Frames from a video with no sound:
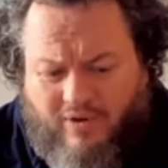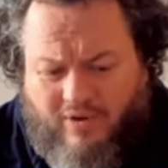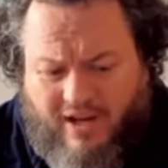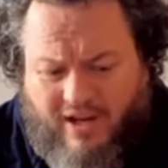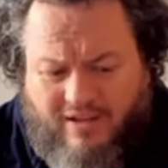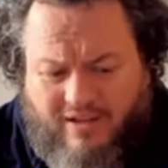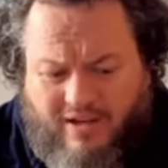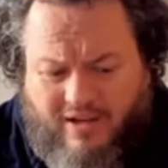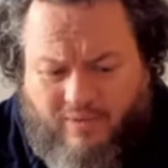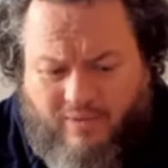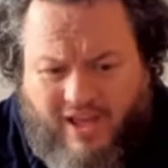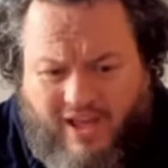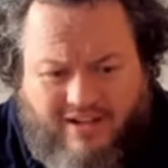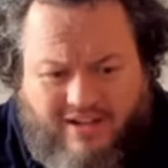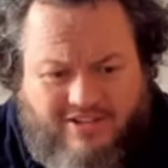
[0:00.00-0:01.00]
and
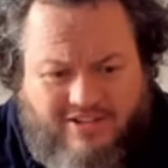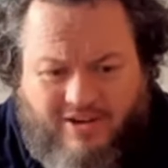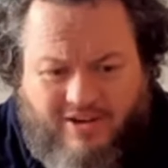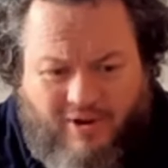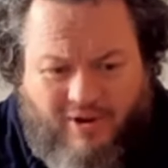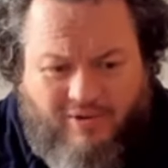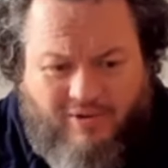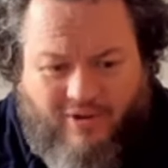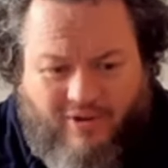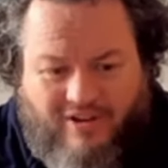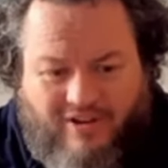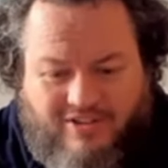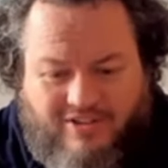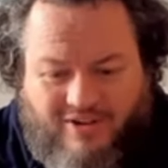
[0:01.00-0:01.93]
we had zero knowledge.